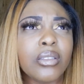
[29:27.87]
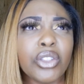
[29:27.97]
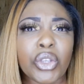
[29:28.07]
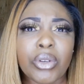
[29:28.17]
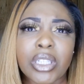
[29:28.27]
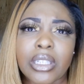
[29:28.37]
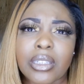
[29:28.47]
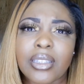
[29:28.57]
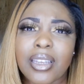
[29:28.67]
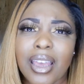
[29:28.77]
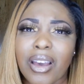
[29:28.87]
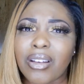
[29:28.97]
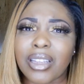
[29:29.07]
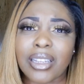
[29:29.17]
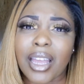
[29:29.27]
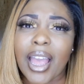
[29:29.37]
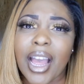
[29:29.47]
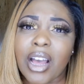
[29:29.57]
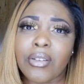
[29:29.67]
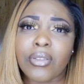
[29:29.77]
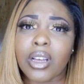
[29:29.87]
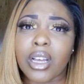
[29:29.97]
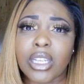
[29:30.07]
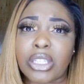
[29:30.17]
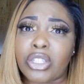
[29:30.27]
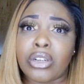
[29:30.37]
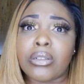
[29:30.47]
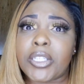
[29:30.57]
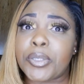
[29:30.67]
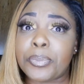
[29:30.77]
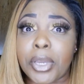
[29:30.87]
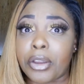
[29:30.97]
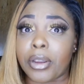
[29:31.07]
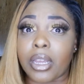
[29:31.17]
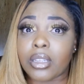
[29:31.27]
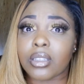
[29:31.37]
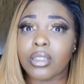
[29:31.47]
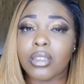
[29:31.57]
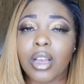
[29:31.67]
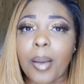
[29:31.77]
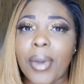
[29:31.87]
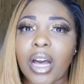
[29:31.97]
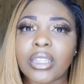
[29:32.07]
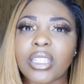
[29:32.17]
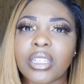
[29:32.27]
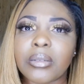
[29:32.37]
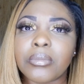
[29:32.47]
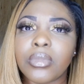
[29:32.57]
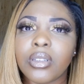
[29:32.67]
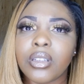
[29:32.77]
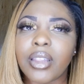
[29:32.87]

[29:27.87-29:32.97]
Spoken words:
you can just tell that they have a certain spirit about them.